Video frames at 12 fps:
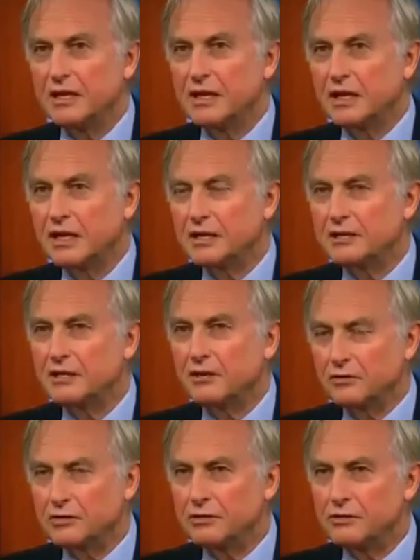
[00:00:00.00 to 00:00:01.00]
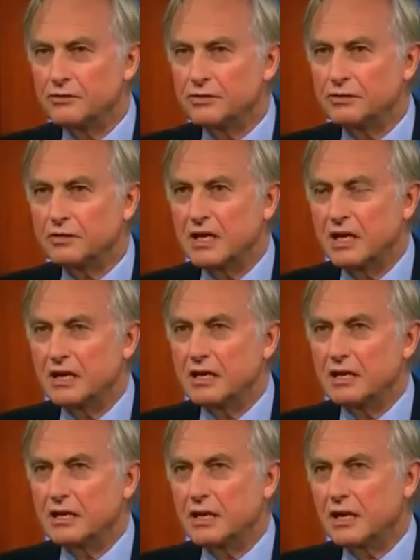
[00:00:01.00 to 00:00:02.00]
uh, the God delusion
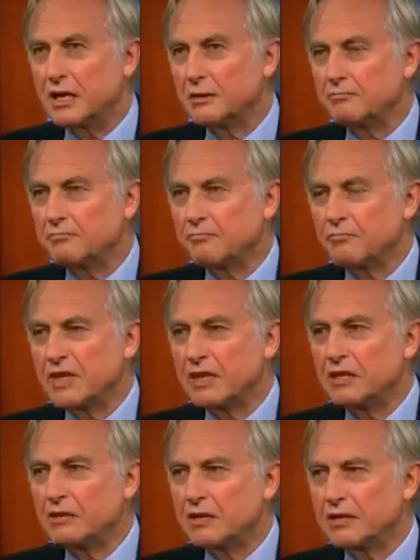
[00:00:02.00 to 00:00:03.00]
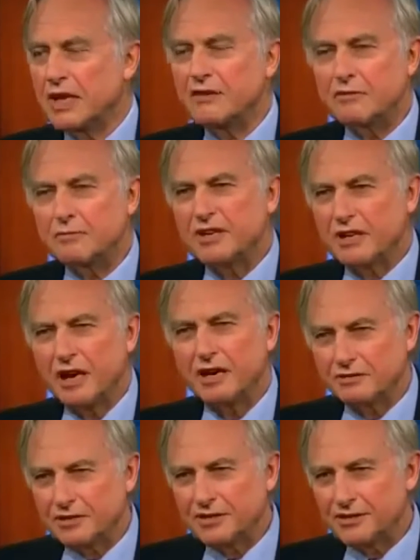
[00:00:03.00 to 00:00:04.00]
um, gave them the
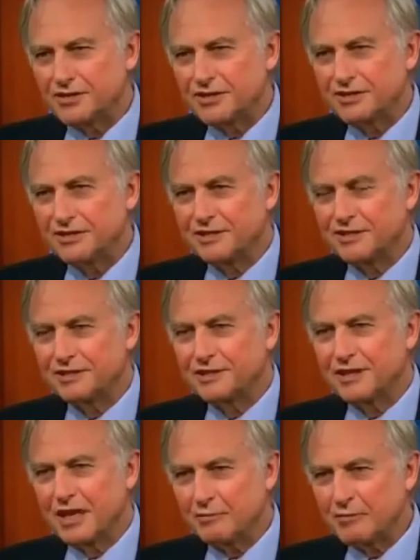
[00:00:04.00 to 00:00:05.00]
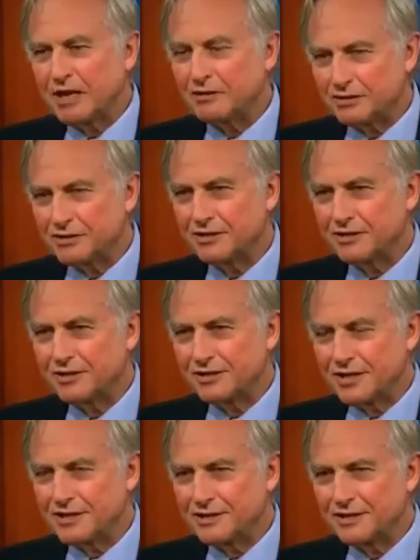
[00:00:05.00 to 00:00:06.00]
courage to come out
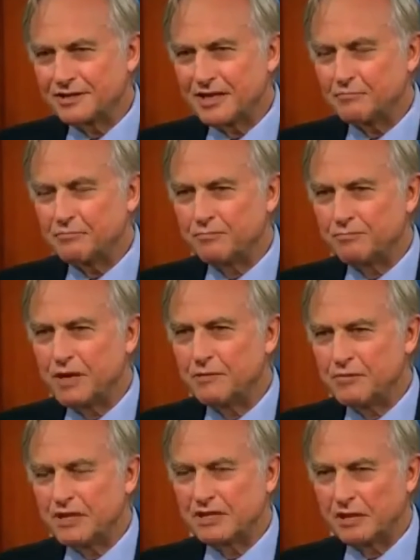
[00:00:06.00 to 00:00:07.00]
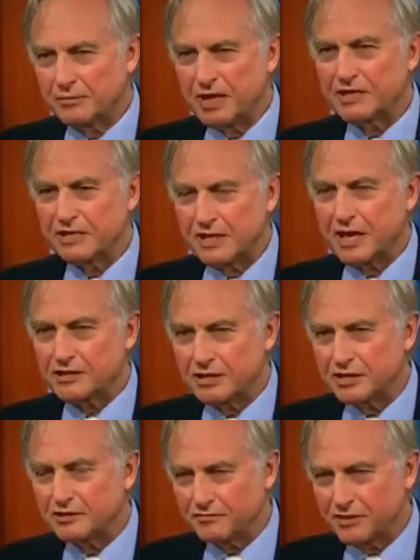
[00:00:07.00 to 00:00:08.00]
as atheists. They, in some cases, it
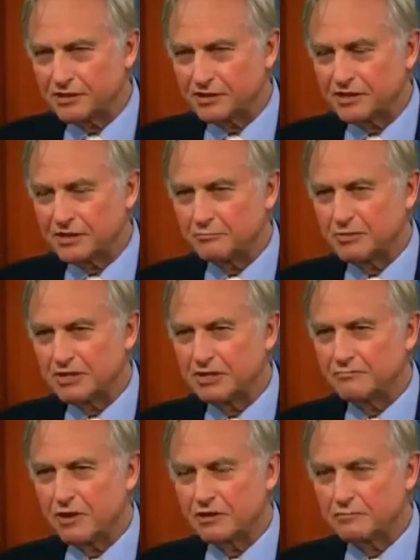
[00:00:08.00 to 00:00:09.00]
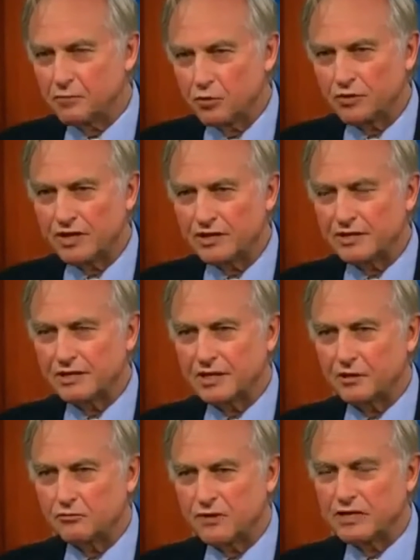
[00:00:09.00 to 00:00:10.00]
actually converted them, but in rather more cases,
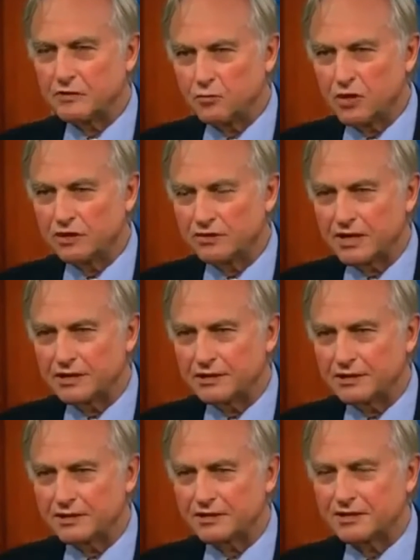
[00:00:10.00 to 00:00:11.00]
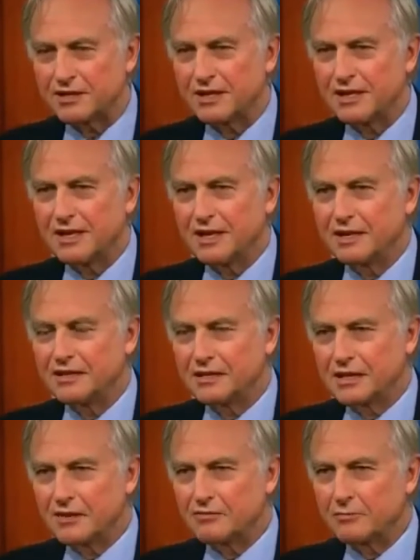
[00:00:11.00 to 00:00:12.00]
they already were atheists, and it
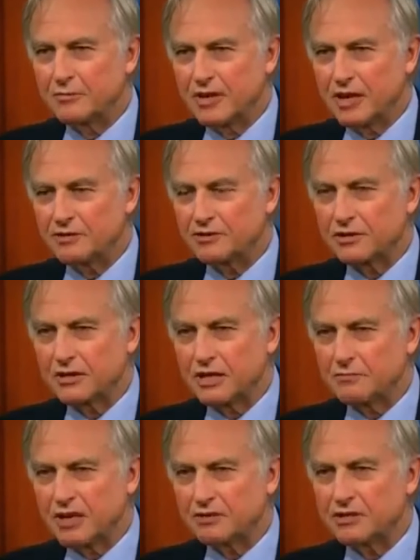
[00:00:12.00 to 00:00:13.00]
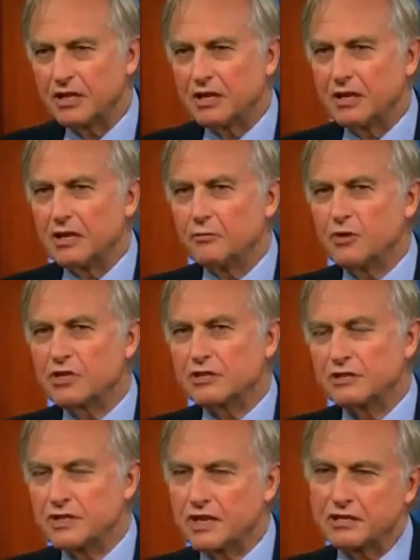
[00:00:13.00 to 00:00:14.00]
gave them the courage to come out, which
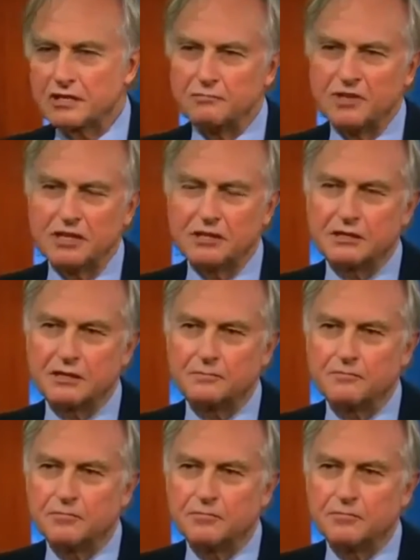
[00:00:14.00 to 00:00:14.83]
suggests to me that